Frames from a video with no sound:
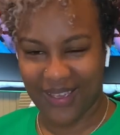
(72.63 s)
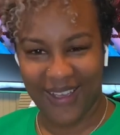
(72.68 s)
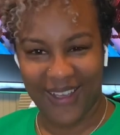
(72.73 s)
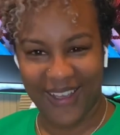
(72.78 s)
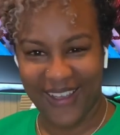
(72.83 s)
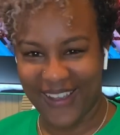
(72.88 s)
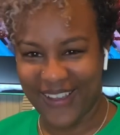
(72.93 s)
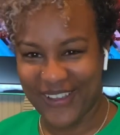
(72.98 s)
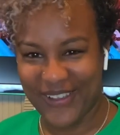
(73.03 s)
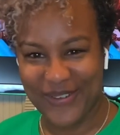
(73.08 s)

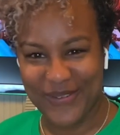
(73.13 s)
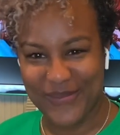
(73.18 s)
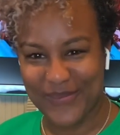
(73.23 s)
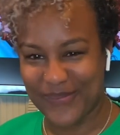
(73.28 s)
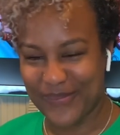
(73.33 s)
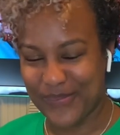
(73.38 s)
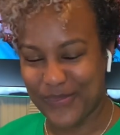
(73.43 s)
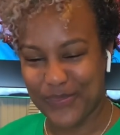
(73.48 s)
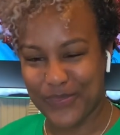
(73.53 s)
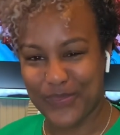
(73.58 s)
I
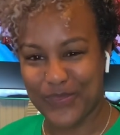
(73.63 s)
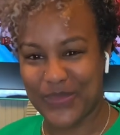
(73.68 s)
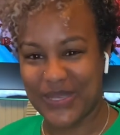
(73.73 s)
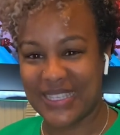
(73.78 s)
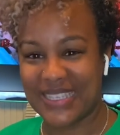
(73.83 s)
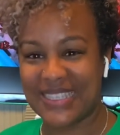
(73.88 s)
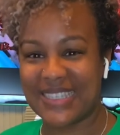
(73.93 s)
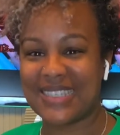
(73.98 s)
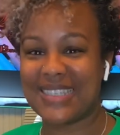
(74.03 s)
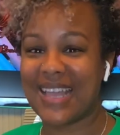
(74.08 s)
am
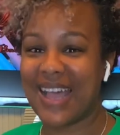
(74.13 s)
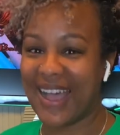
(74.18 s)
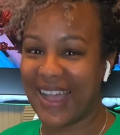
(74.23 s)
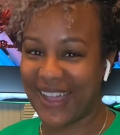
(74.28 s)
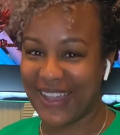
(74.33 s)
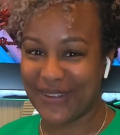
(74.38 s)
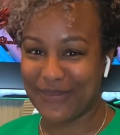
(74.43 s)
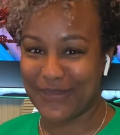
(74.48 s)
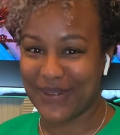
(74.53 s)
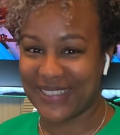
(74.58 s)

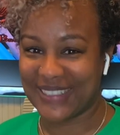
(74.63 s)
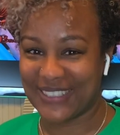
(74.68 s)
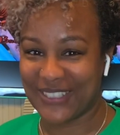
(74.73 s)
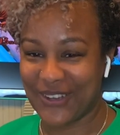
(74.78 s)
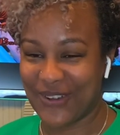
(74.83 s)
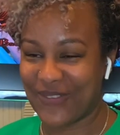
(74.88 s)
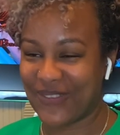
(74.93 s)
beside myself.